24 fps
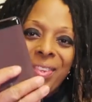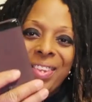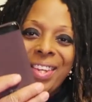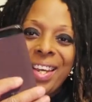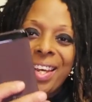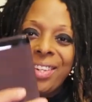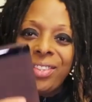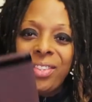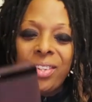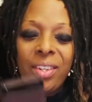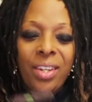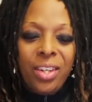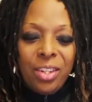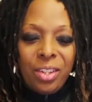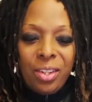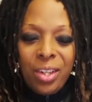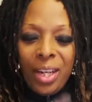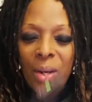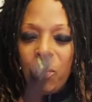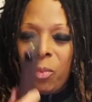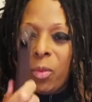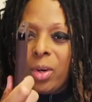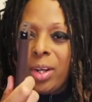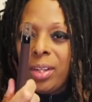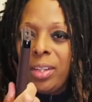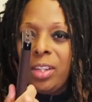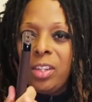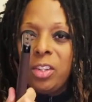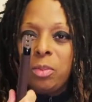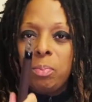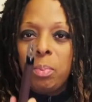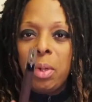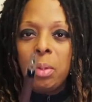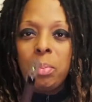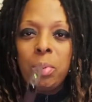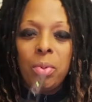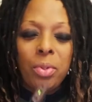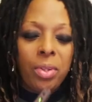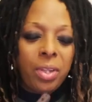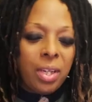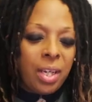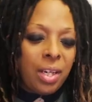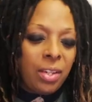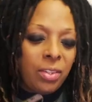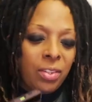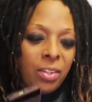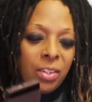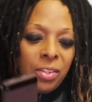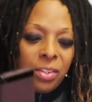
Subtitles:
that's it. You get one of these mobile things.